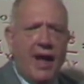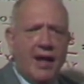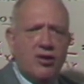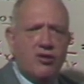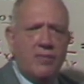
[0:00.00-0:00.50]

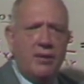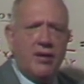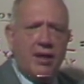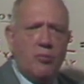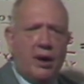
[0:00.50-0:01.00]
answer should be
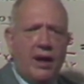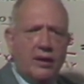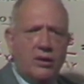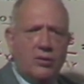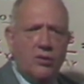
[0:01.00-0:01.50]
somewhat
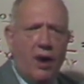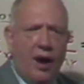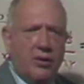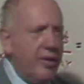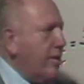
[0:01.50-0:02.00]
under 2
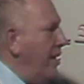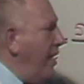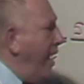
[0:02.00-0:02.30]
hours.